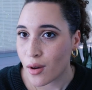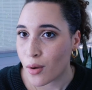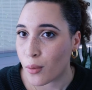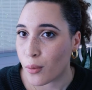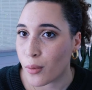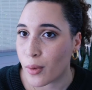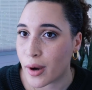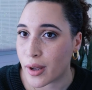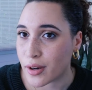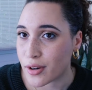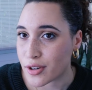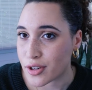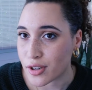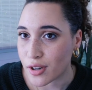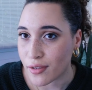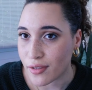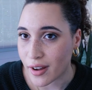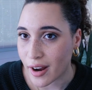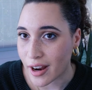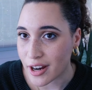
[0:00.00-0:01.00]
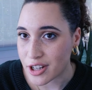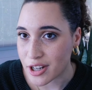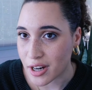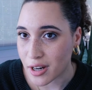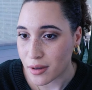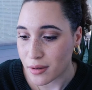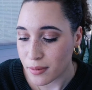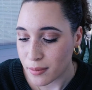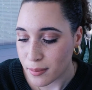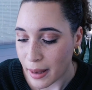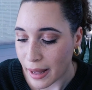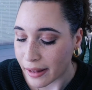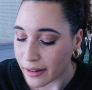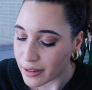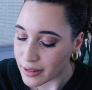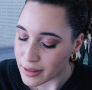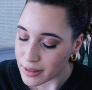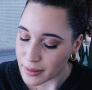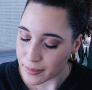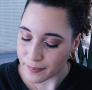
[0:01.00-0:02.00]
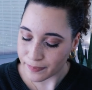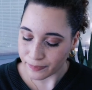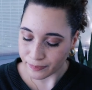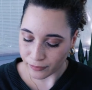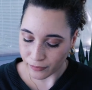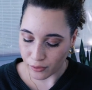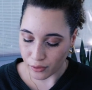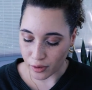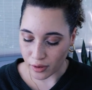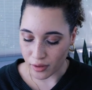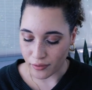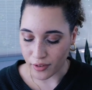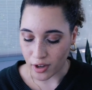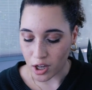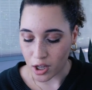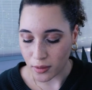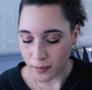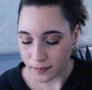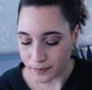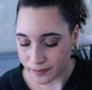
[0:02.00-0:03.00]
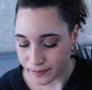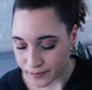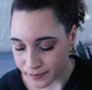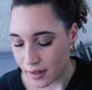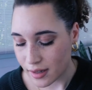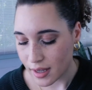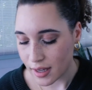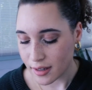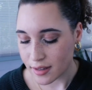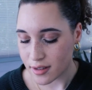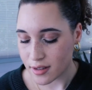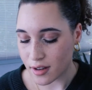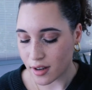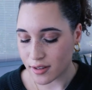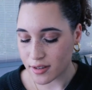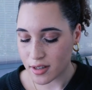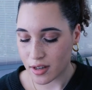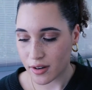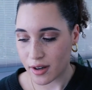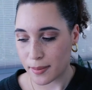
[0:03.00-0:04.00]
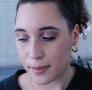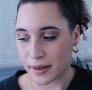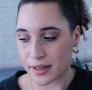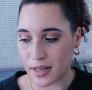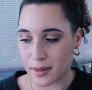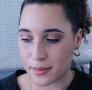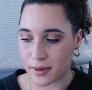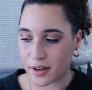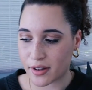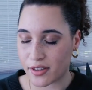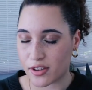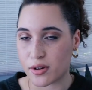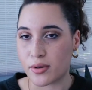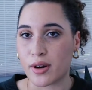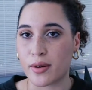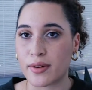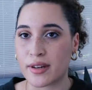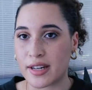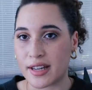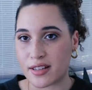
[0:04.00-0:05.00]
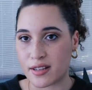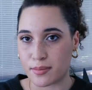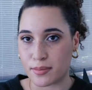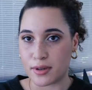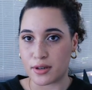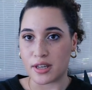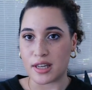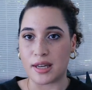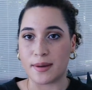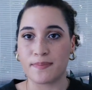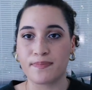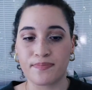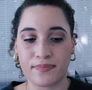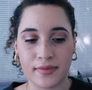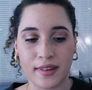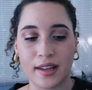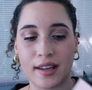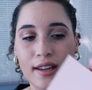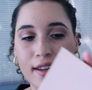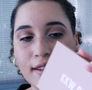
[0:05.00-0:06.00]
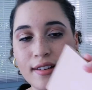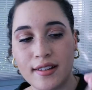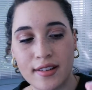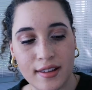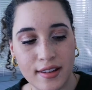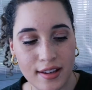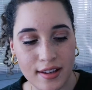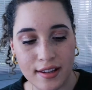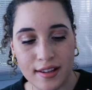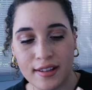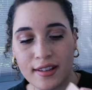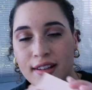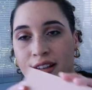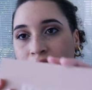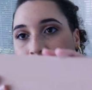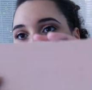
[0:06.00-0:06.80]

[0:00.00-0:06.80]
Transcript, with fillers: one or two of their eyeshadow palettes for the fall. Next, also I picked up during the 21 Days of Beauty, is this